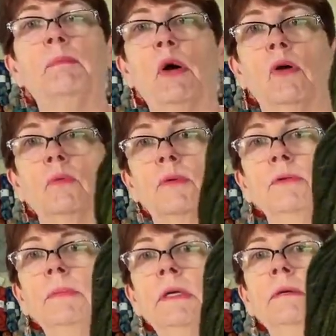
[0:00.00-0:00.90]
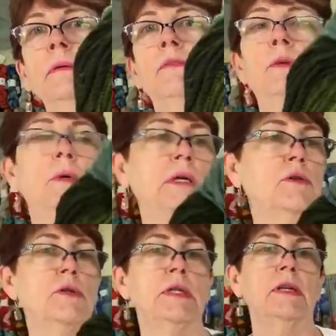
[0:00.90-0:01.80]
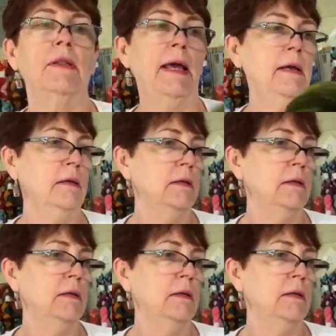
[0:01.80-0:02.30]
ballroom, if you were interested in that.